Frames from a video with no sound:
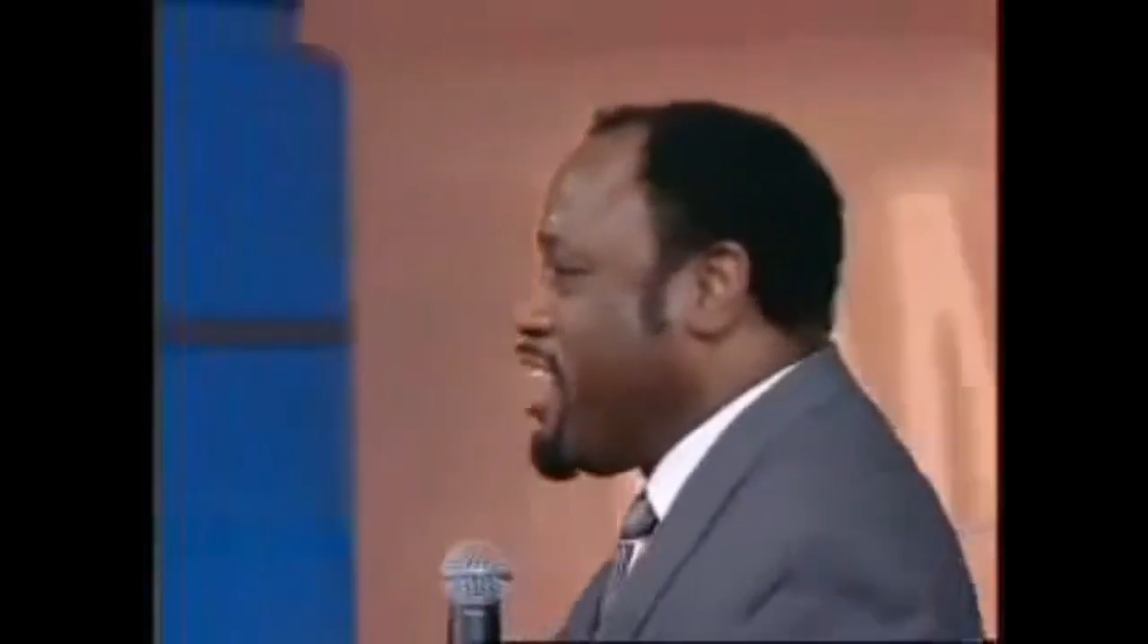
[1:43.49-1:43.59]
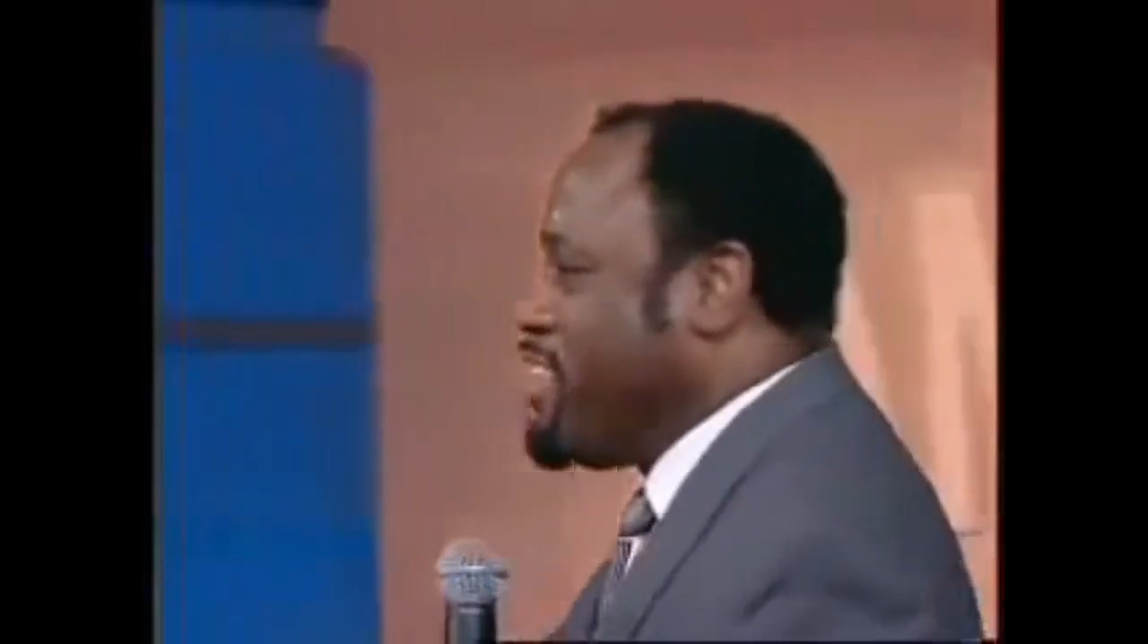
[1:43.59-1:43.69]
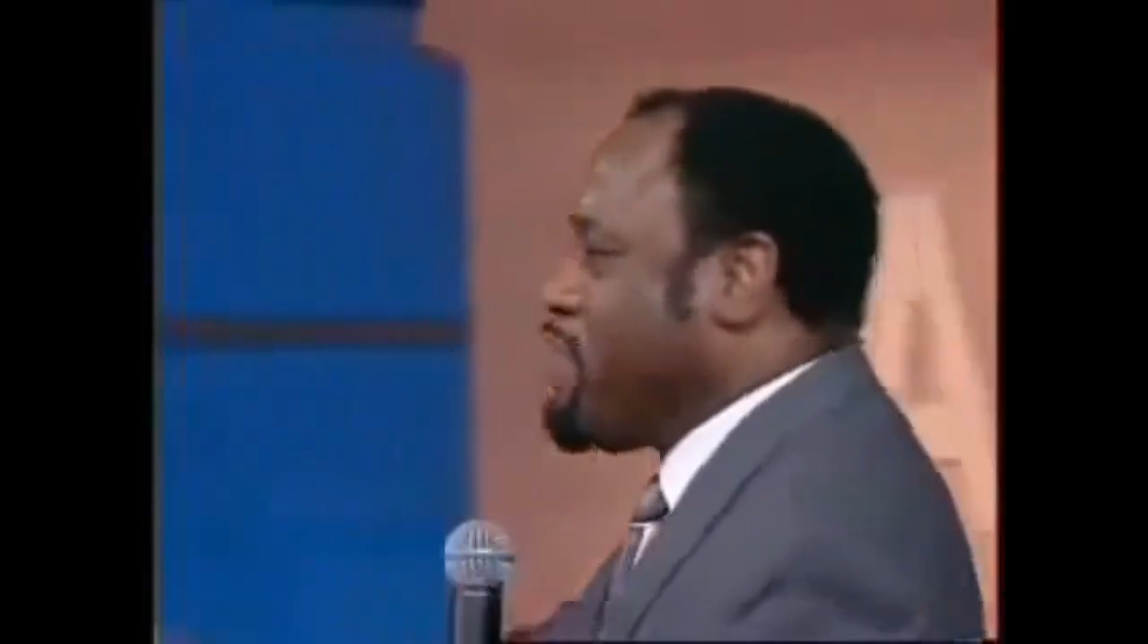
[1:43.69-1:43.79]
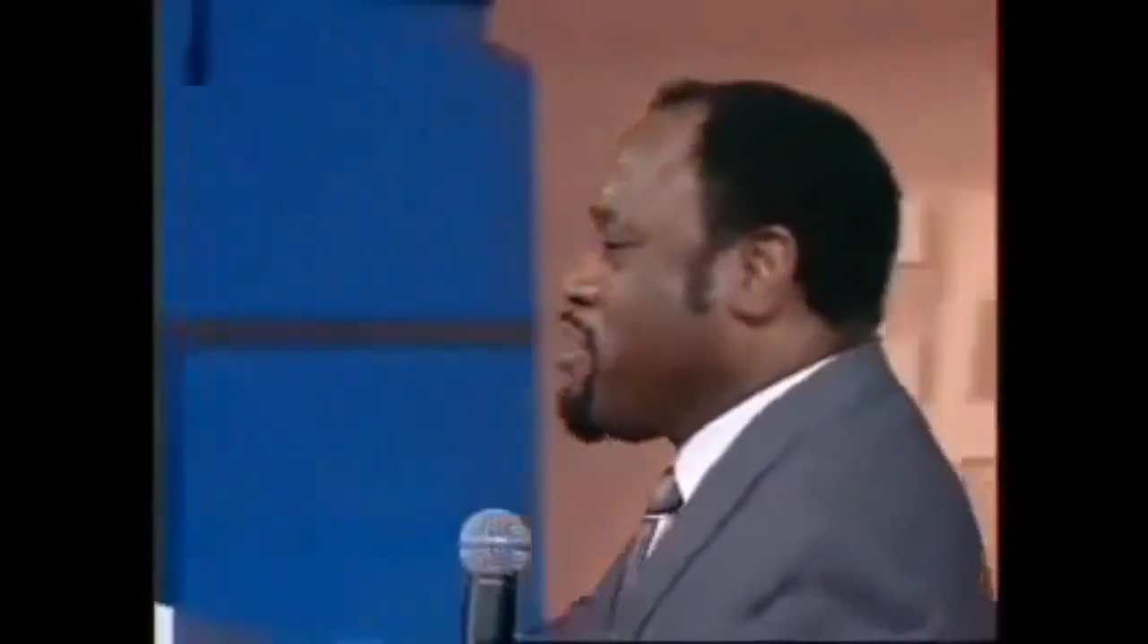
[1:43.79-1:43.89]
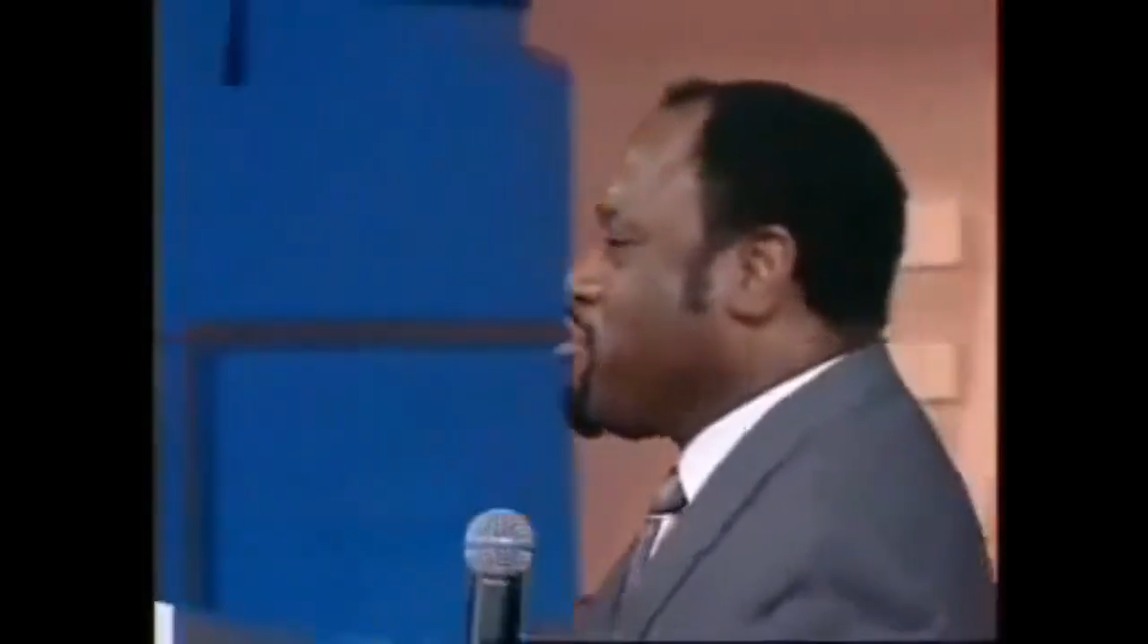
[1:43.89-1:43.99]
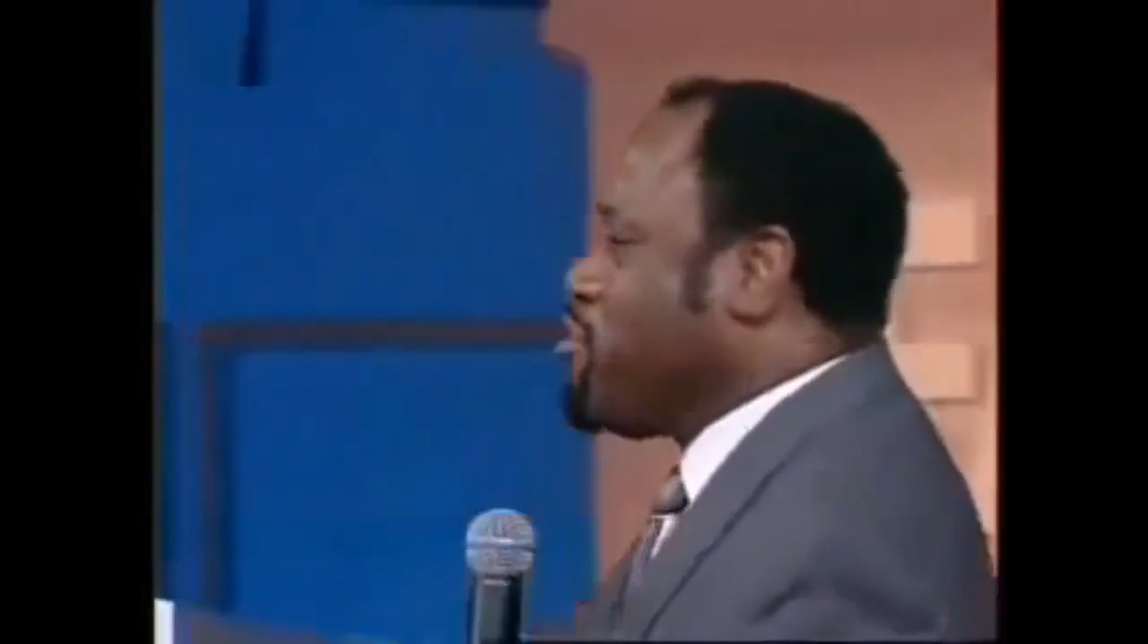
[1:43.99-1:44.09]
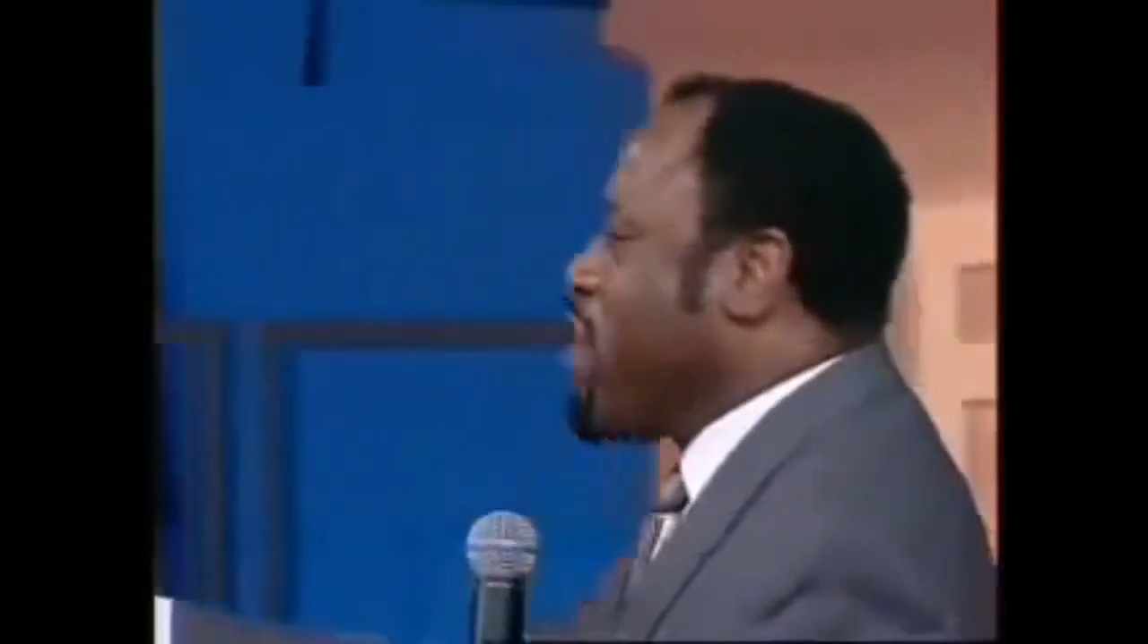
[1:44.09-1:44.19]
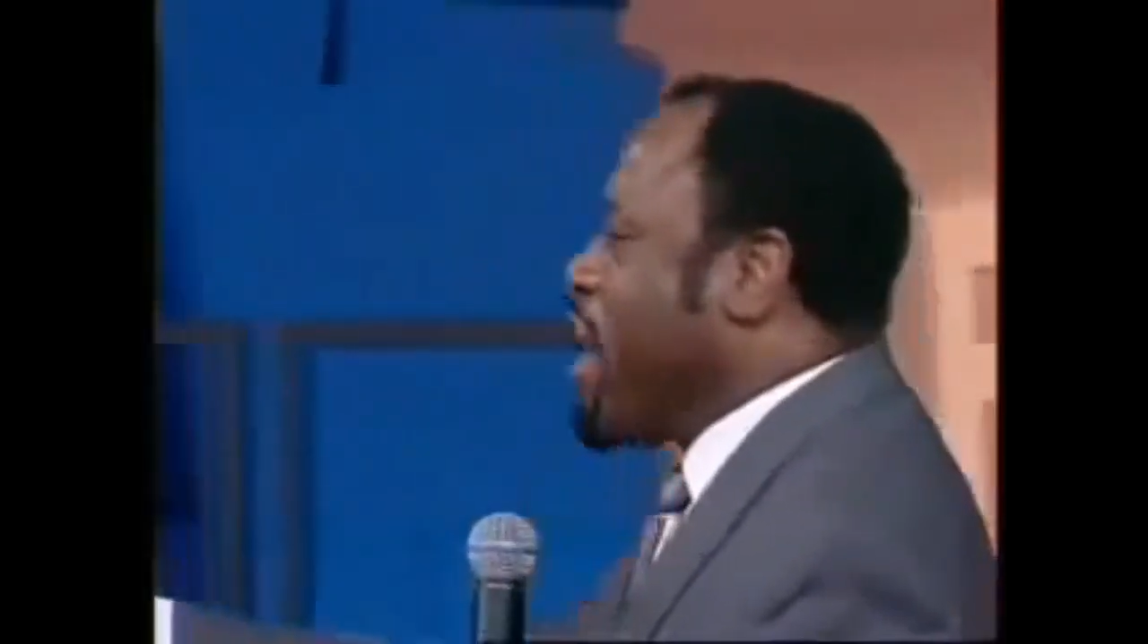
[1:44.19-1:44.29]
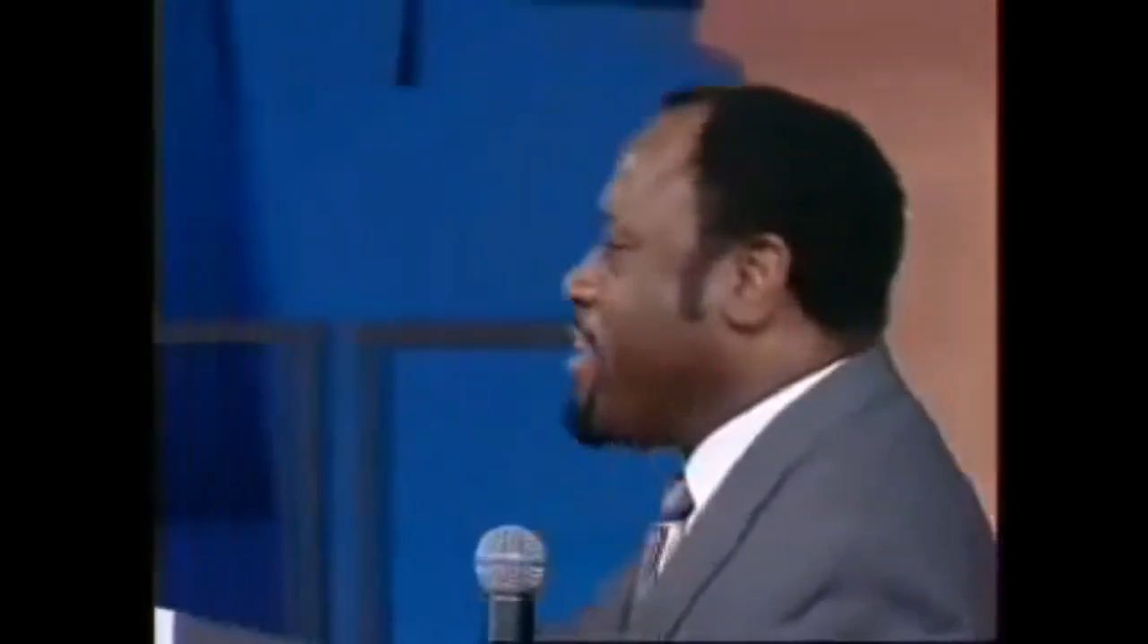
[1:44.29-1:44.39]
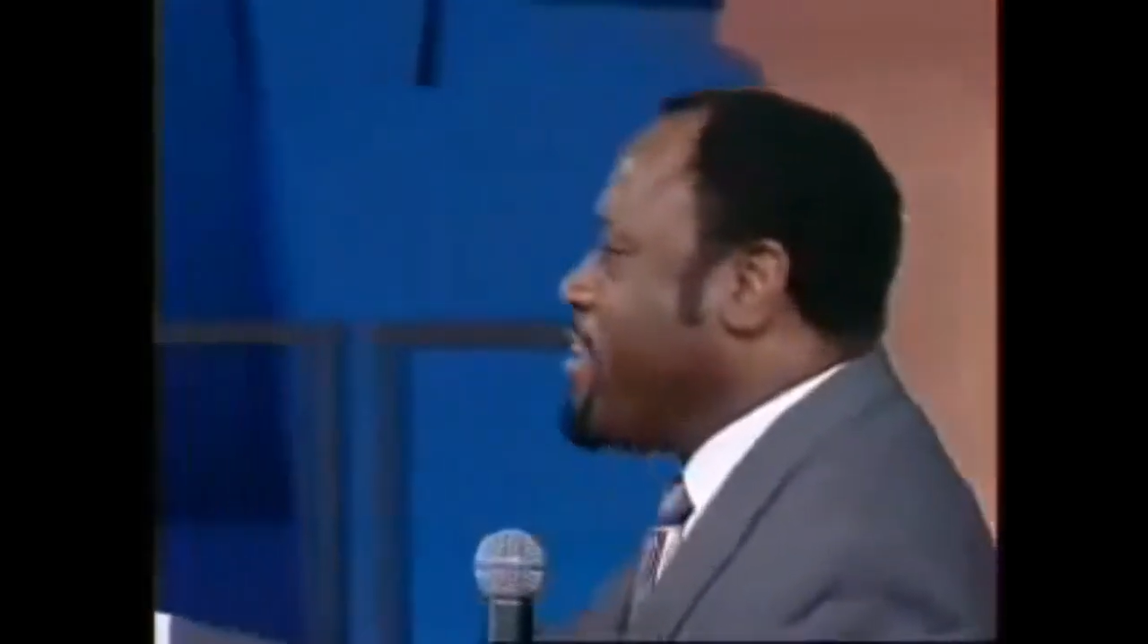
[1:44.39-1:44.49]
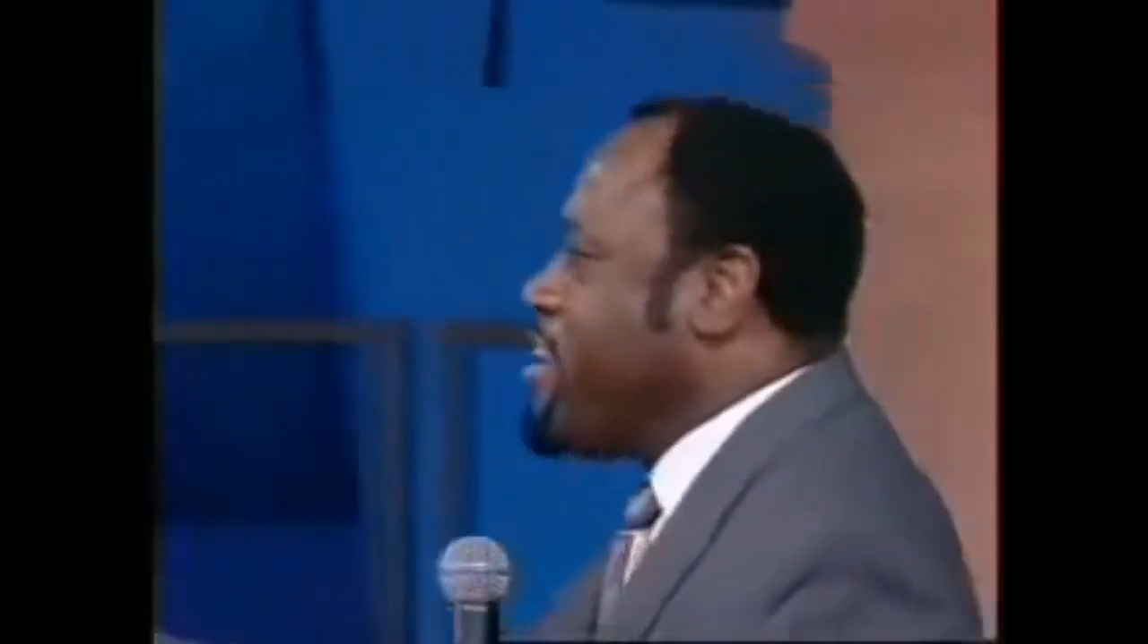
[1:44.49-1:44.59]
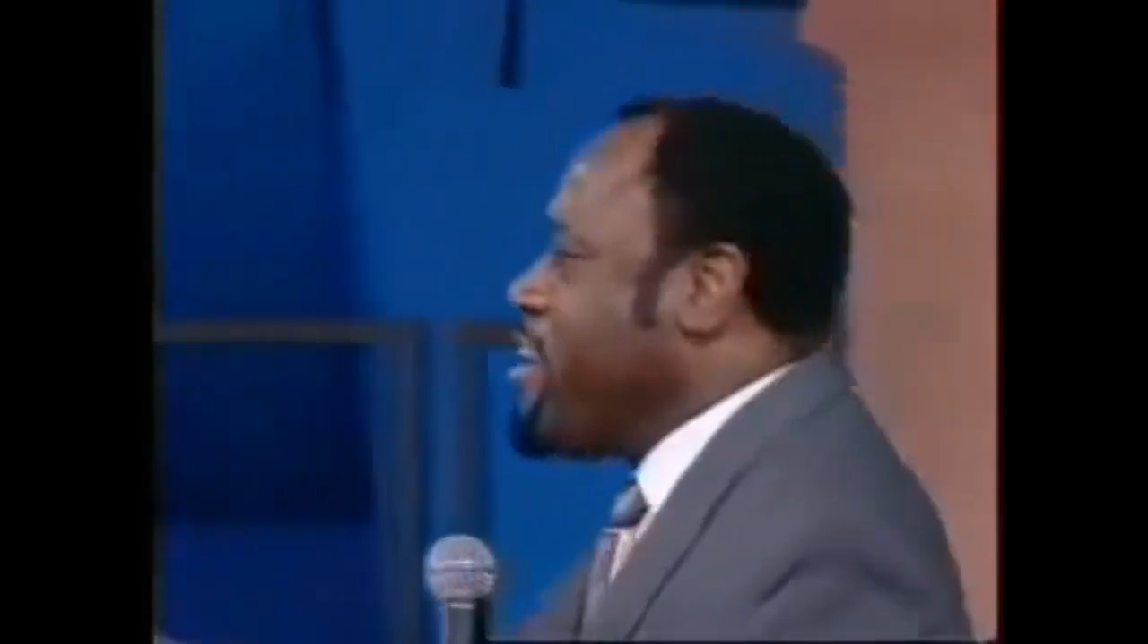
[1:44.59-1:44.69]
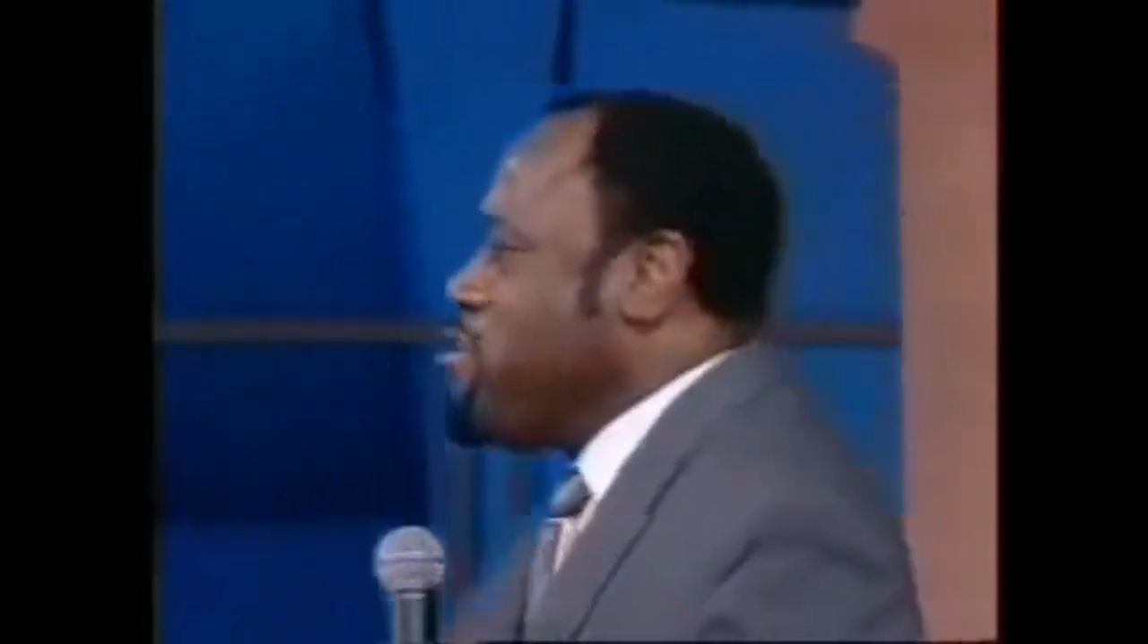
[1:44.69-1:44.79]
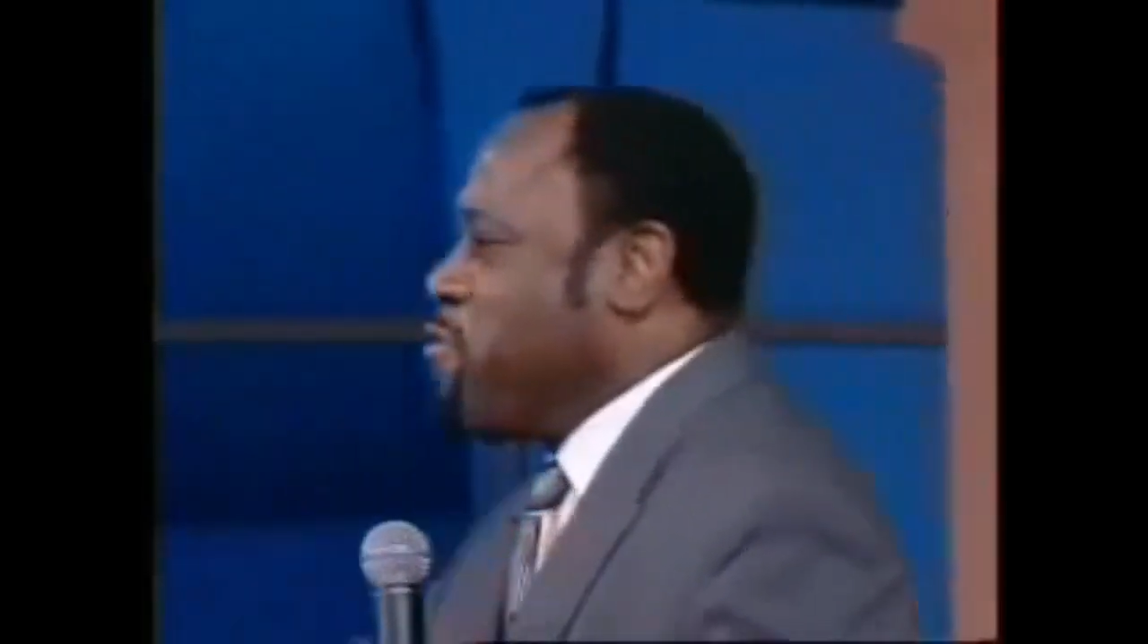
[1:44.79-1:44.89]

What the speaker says: and chapter 2 rather,